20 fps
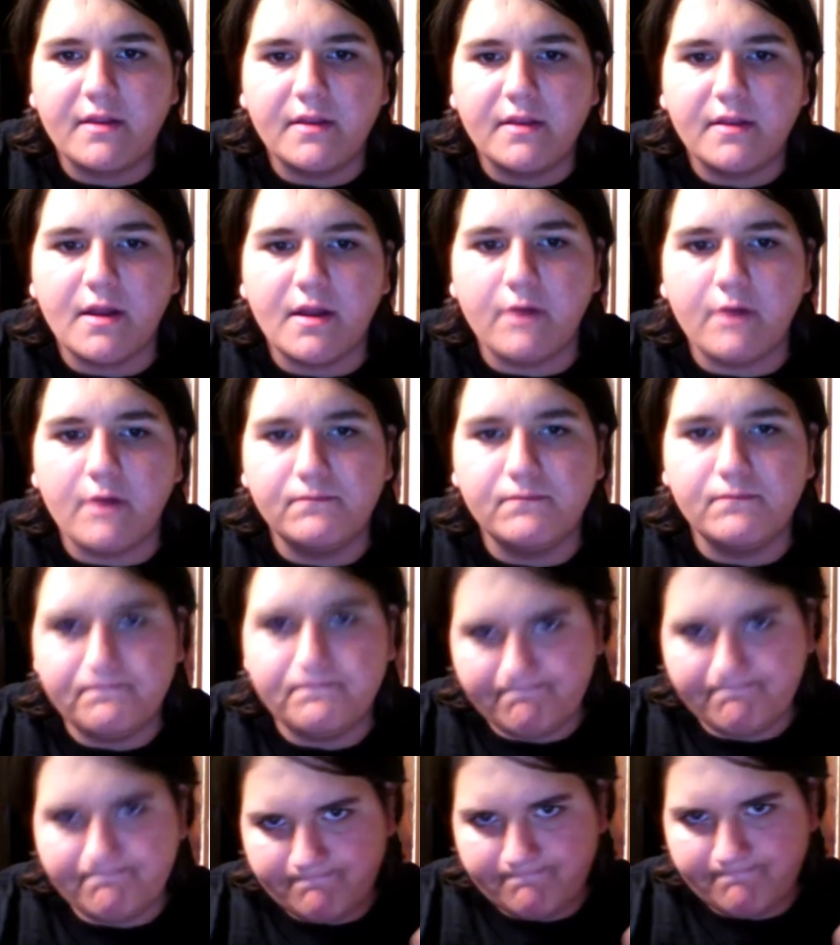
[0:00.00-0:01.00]
So,
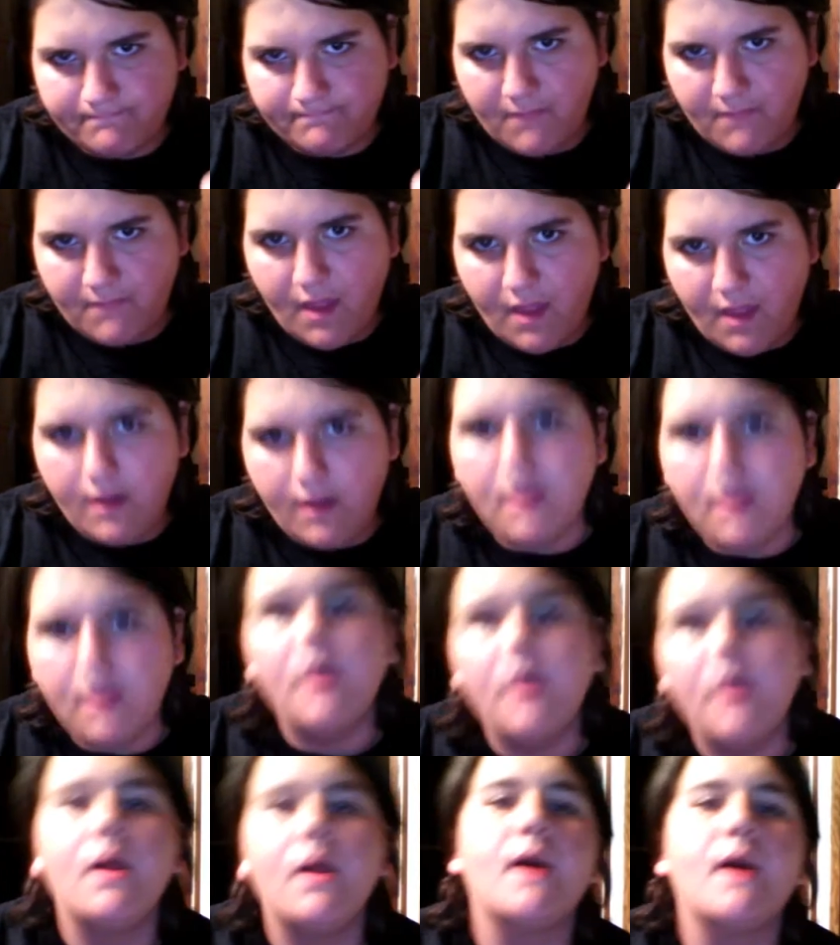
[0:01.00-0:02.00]

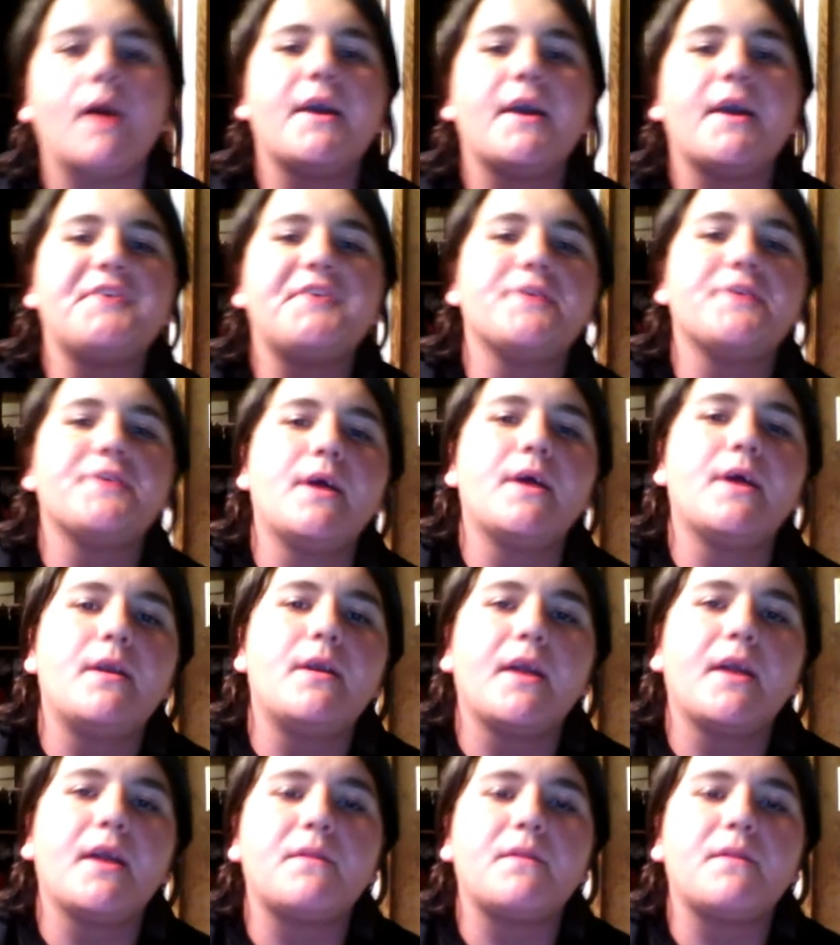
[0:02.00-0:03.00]
I'll catch you later
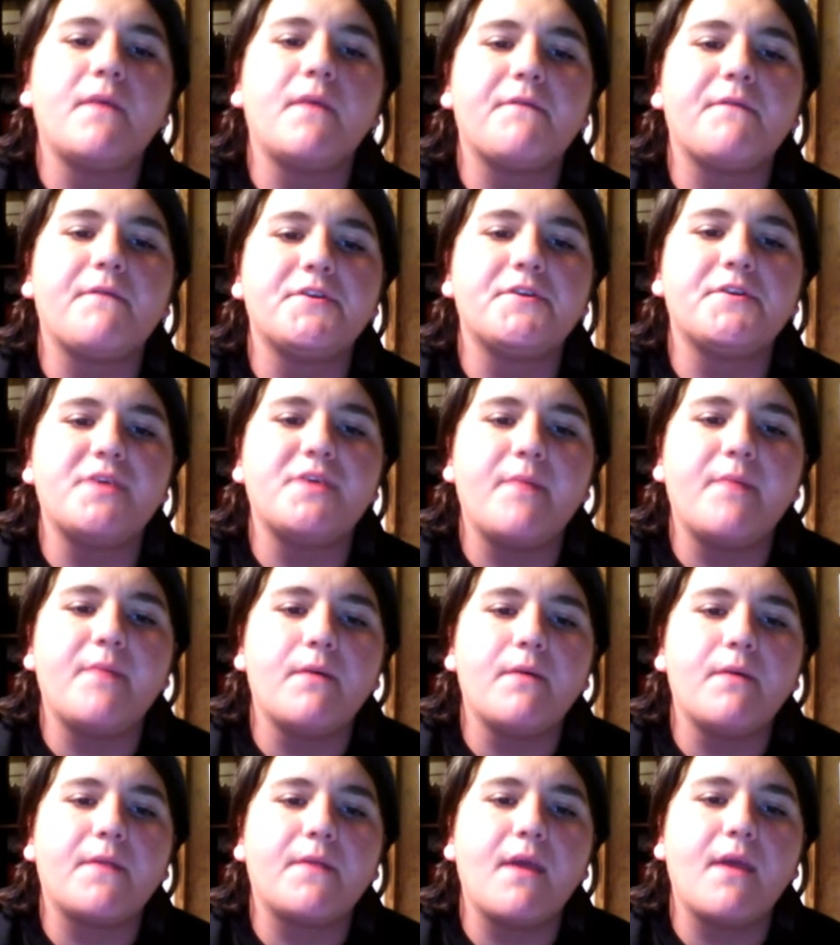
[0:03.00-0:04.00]
next week for Cheap Heat
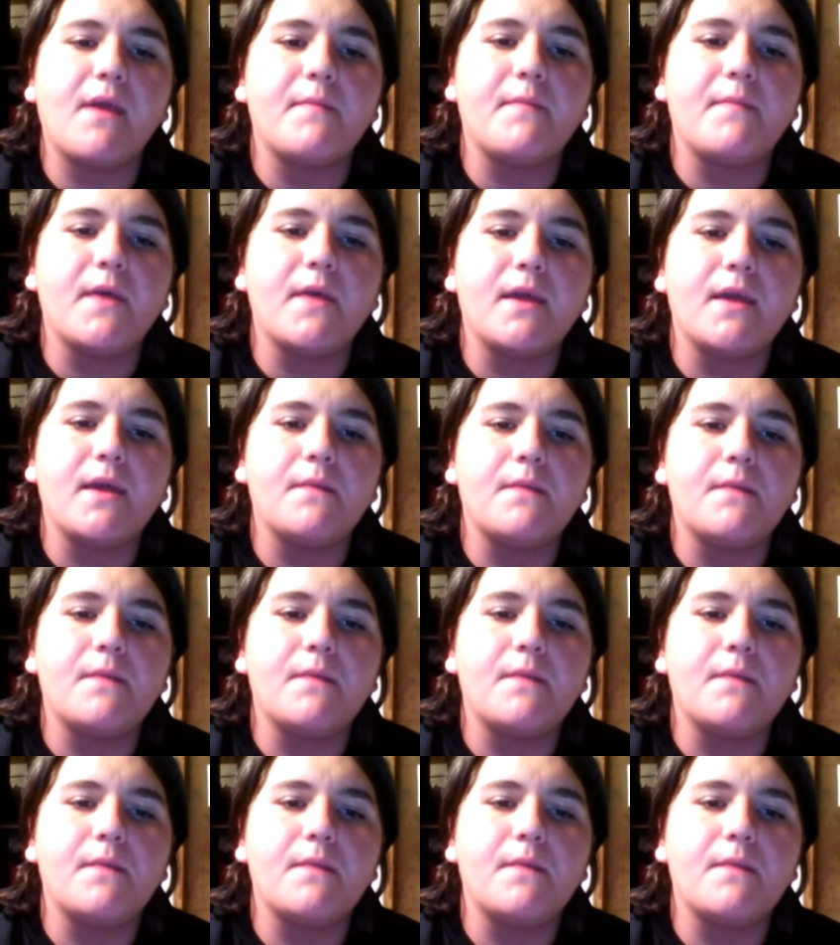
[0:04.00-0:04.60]
with KP.